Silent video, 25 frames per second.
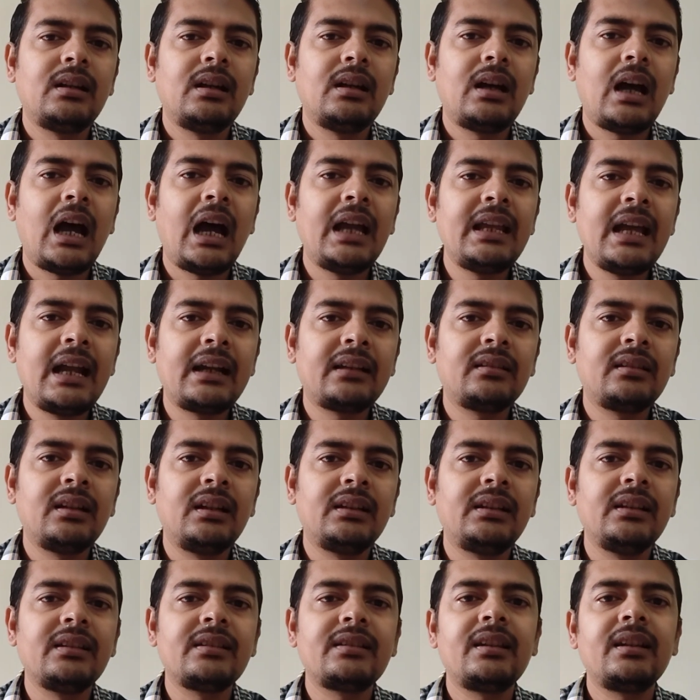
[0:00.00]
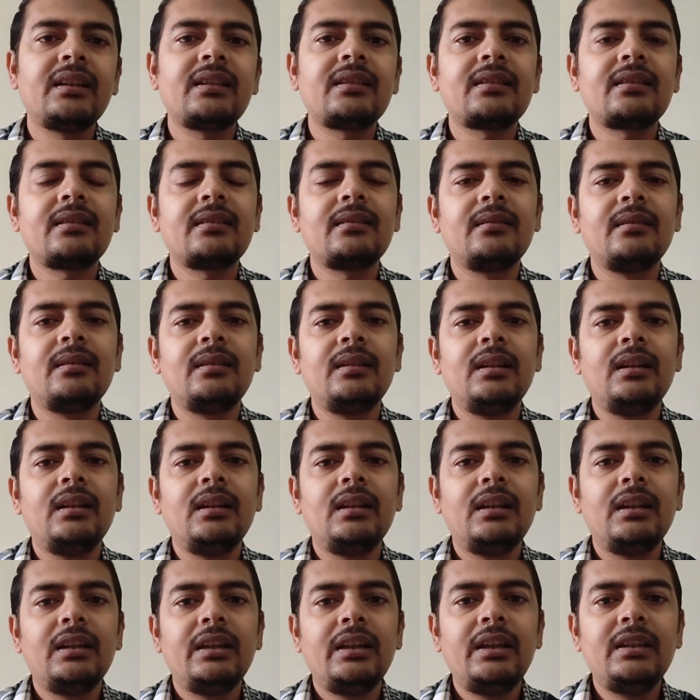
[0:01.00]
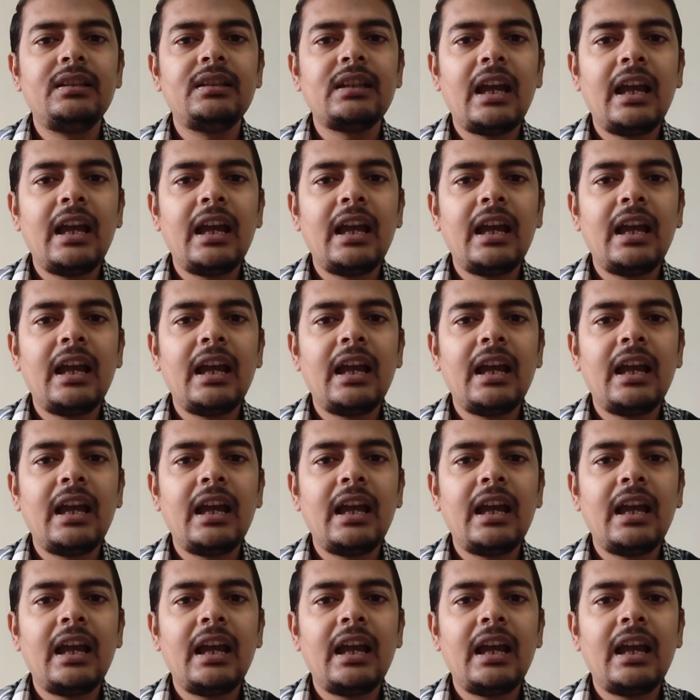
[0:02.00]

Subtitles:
IR36 is